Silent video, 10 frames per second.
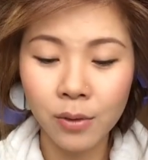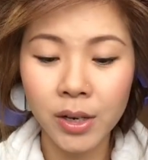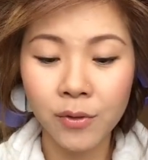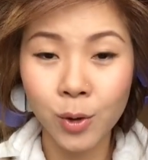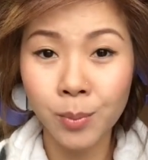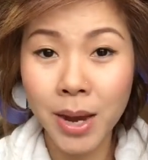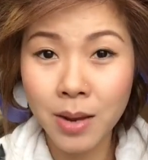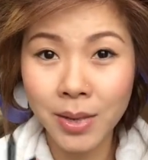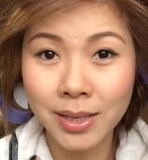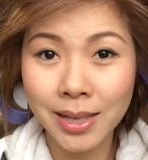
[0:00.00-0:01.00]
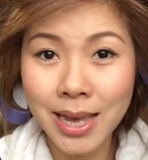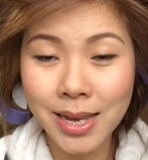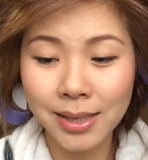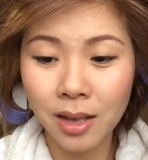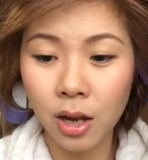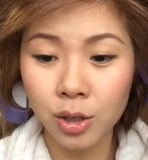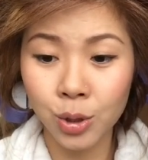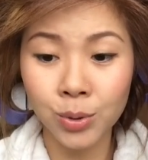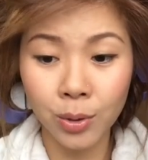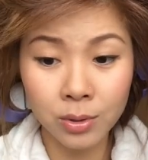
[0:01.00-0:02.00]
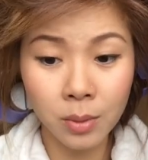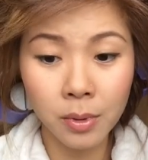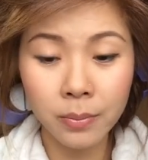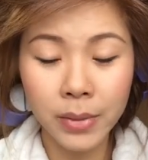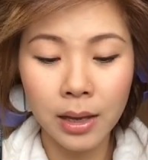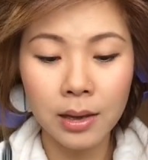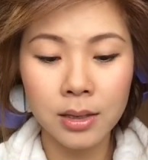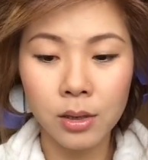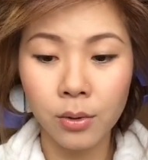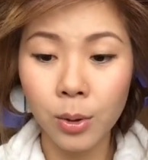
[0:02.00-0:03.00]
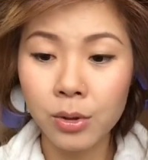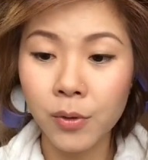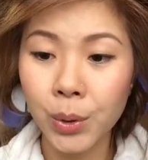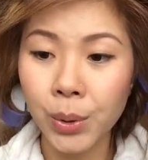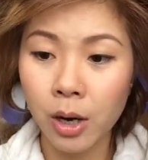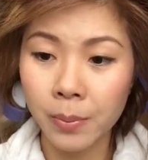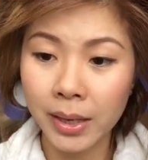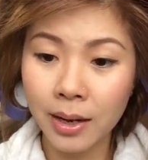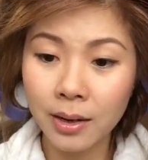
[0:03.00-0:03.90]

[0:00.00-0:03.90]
So even if you made a mistake, it's not too noticeable. So those of you who are